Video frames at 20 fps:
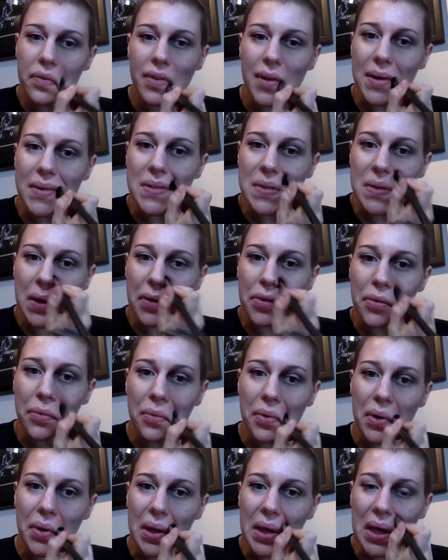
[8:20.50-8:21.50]
That's another
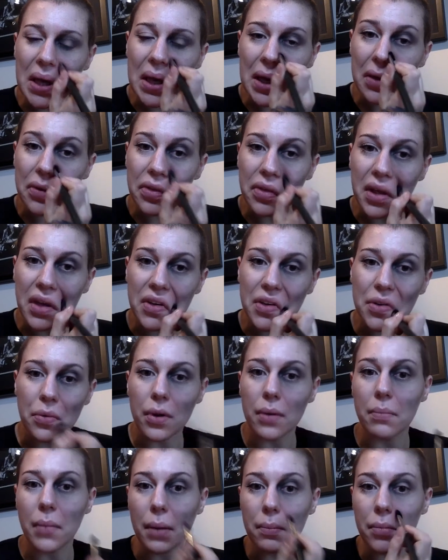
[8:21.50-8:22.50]
really key thing to
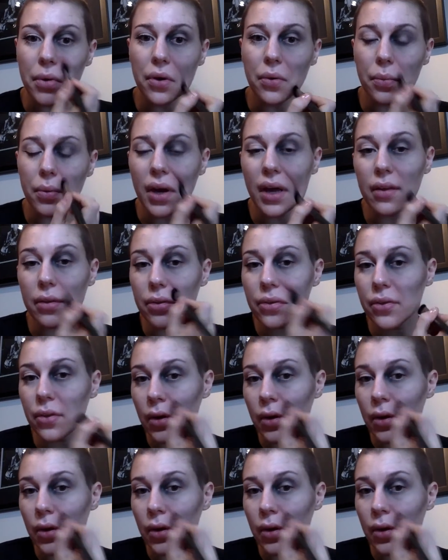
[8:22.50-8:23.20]
remember with